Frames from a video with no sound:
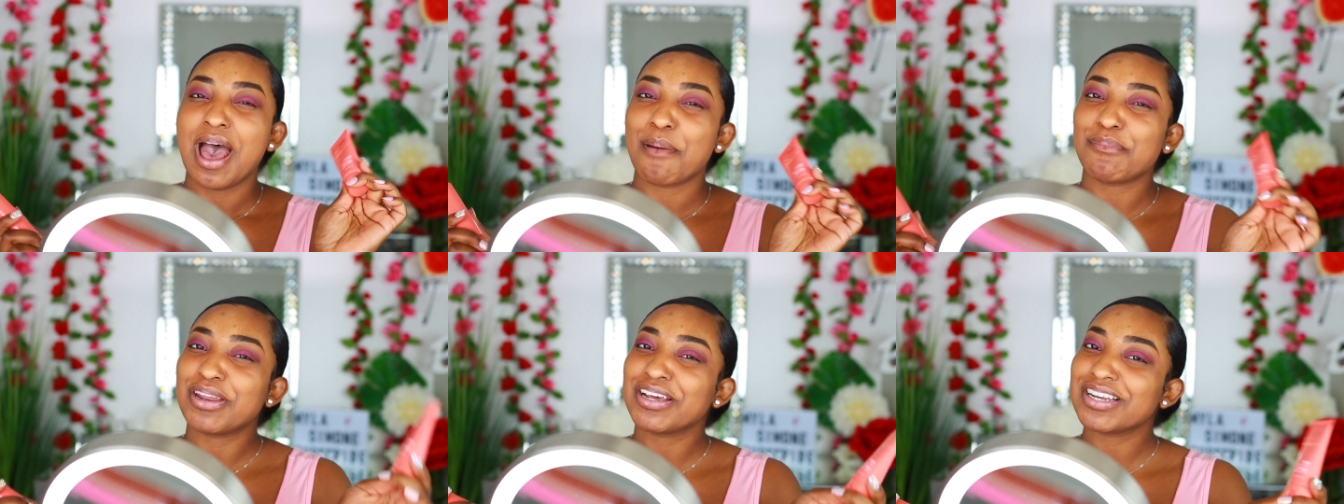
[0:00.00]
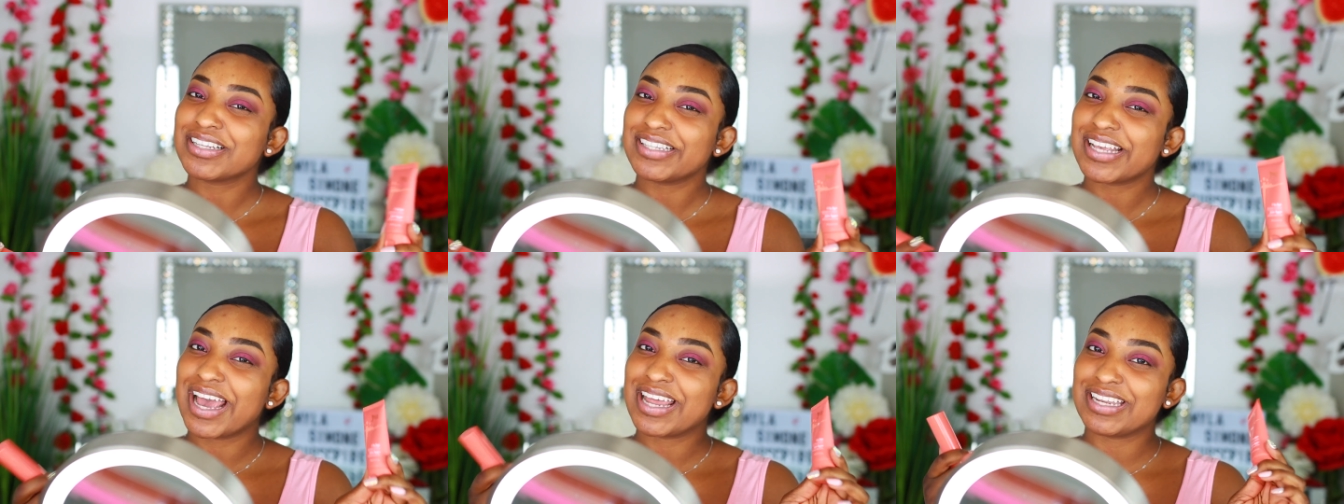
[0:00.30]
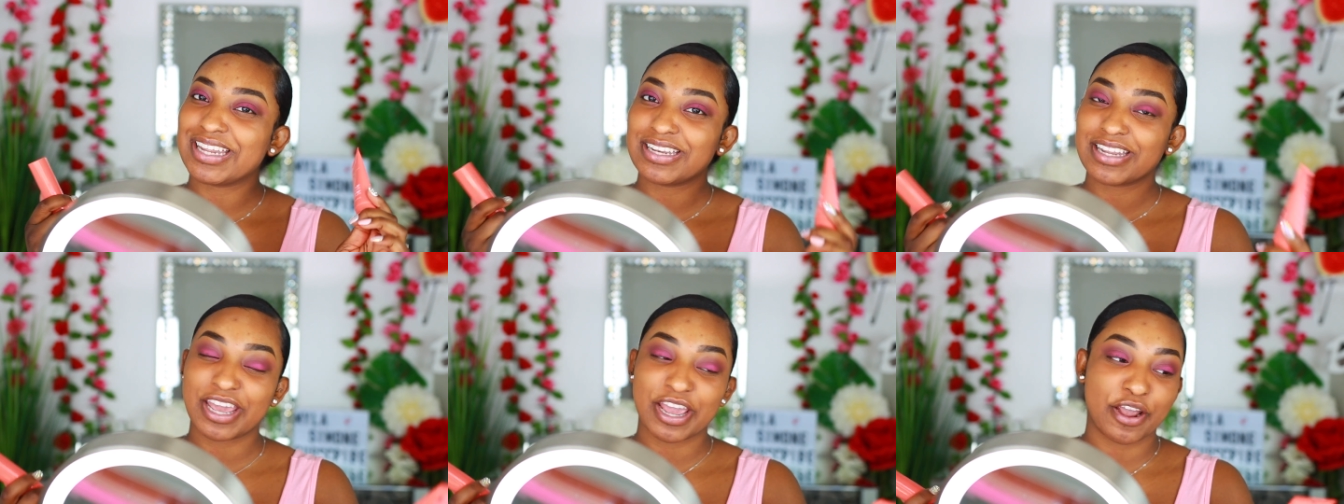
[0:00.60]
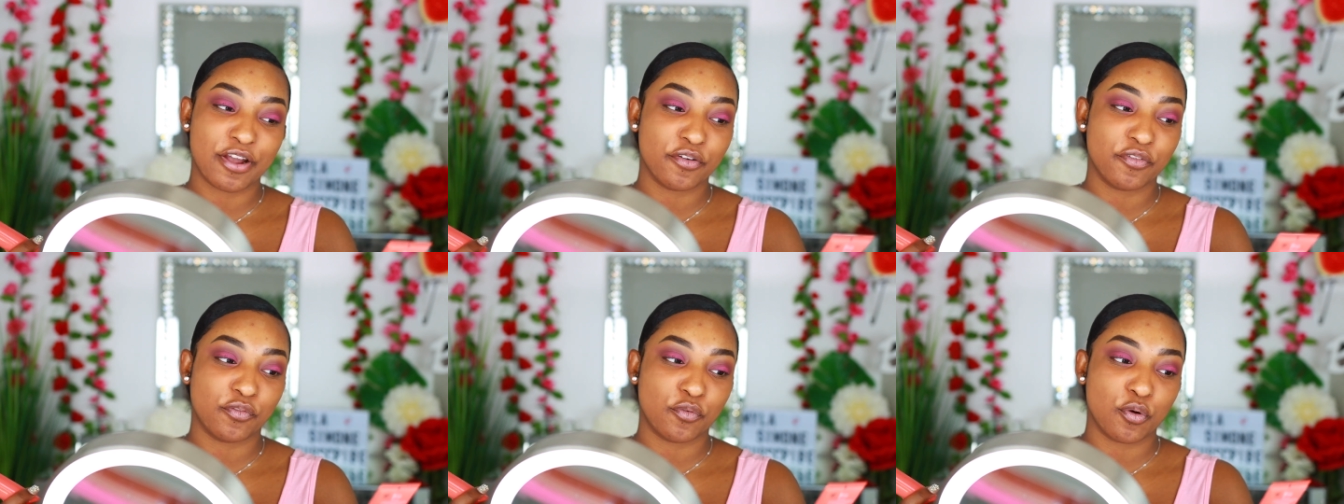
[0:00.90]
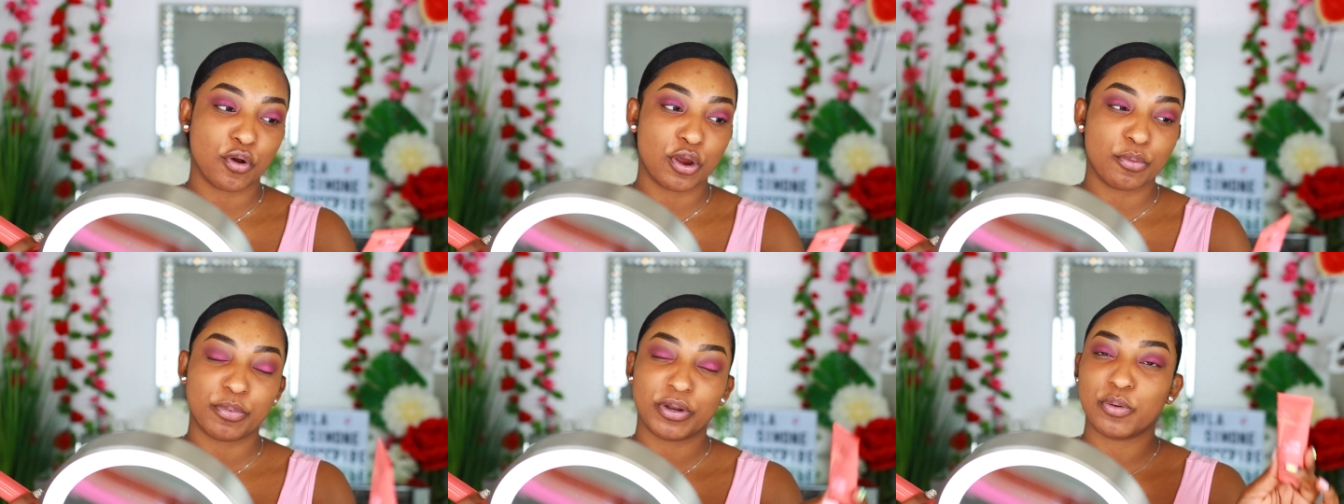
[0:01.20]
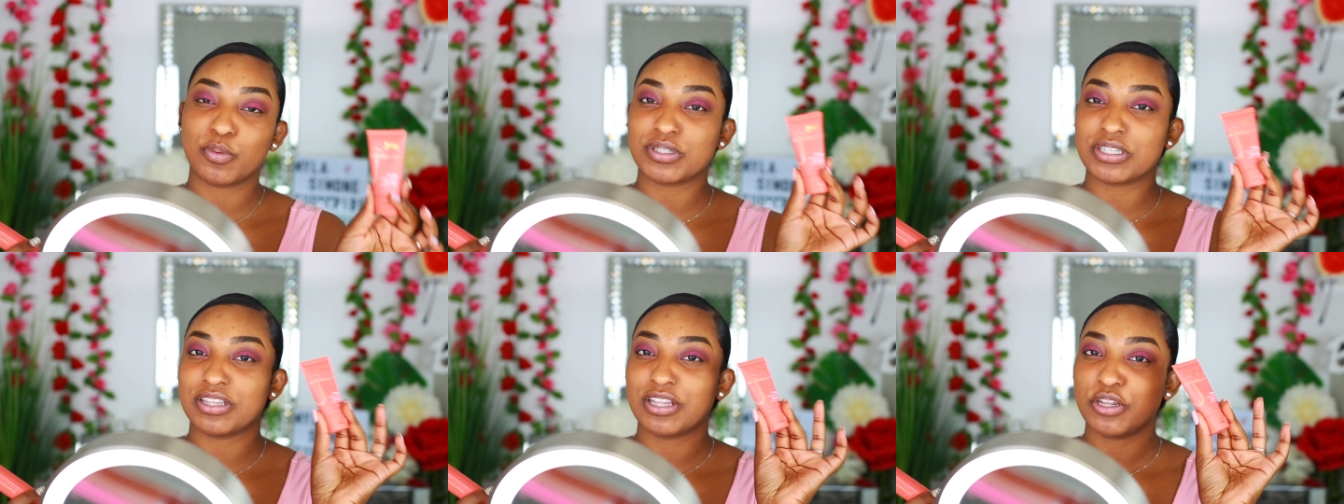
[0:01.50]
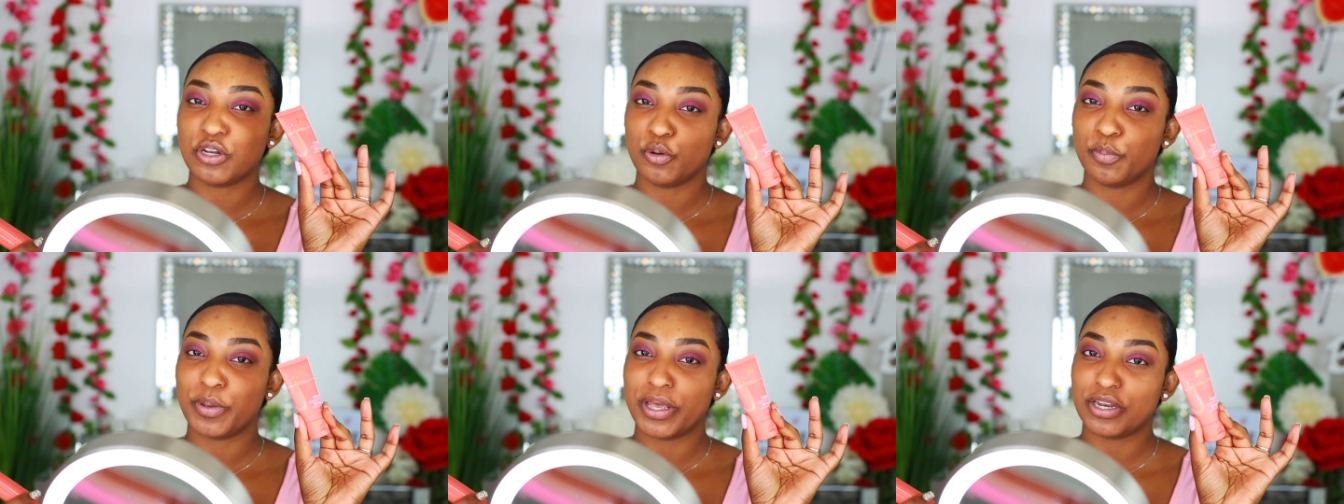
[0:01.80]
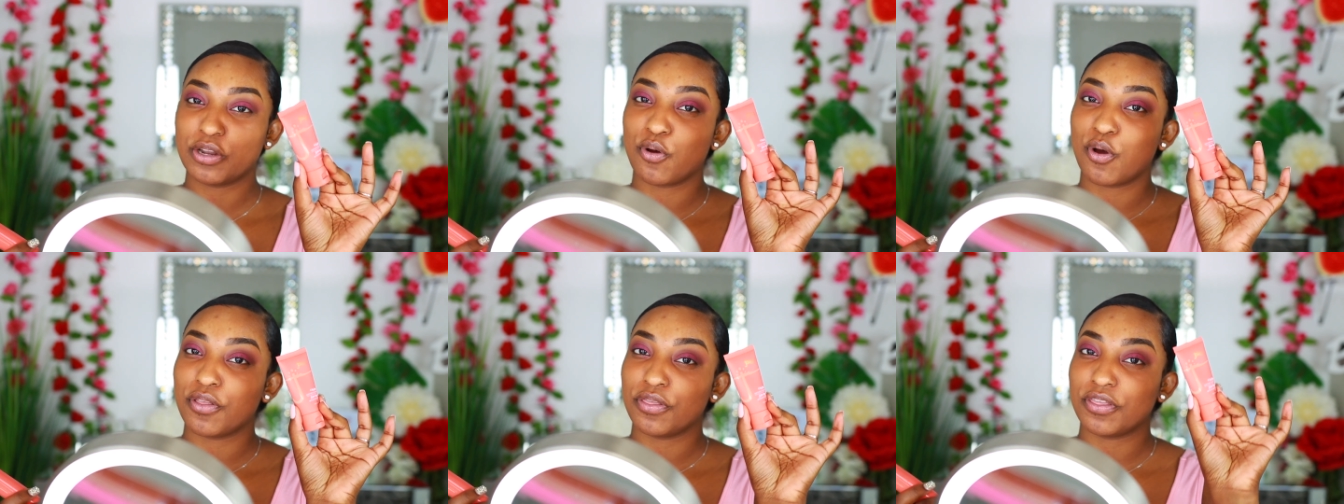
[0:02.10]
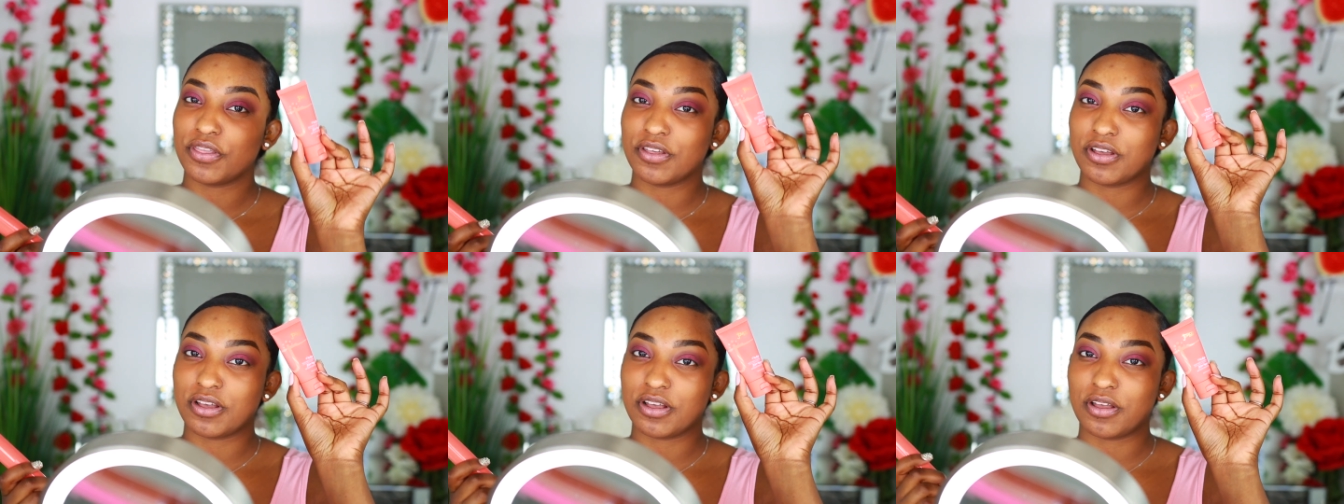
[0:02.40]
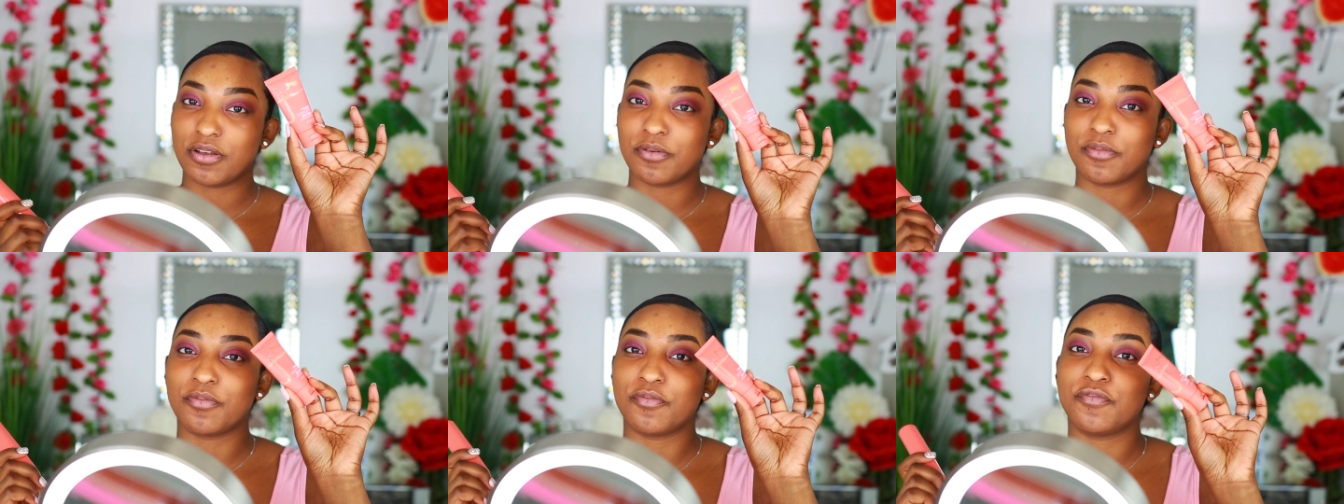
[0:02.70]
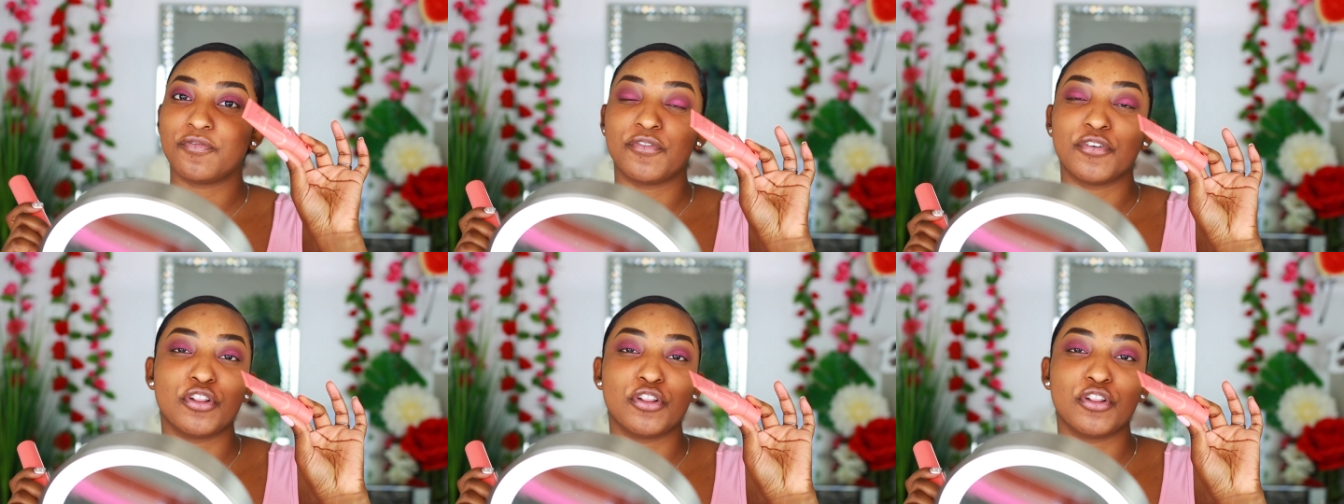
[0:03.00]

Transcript: I'm not gonna say I didn't care for it, but it was a little bit on the